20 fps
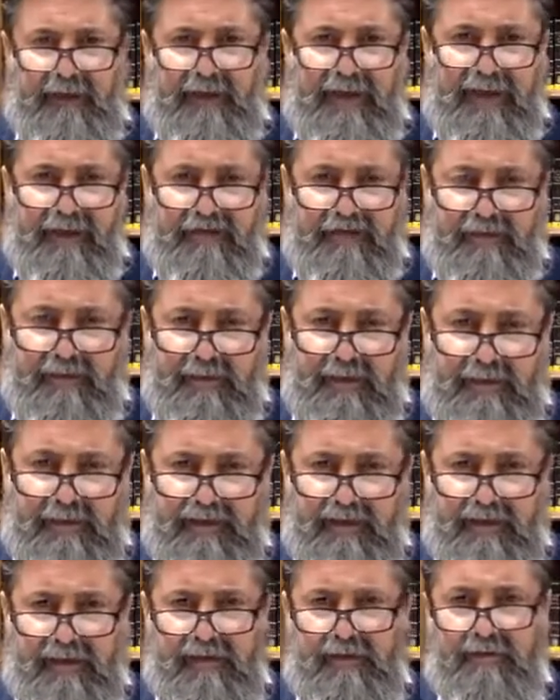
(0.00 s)
we have to
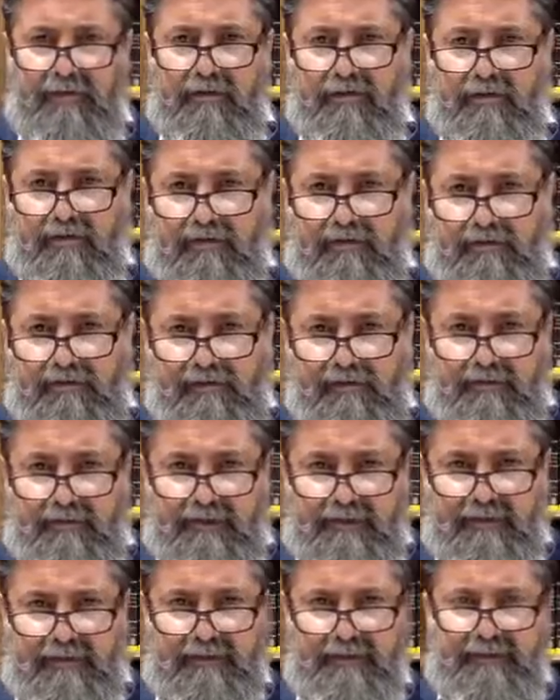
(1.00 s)
mention it to learn from
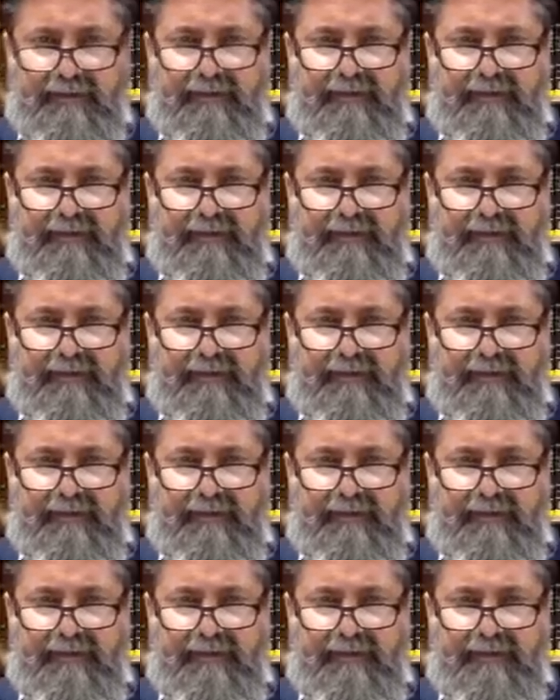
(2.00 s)
it.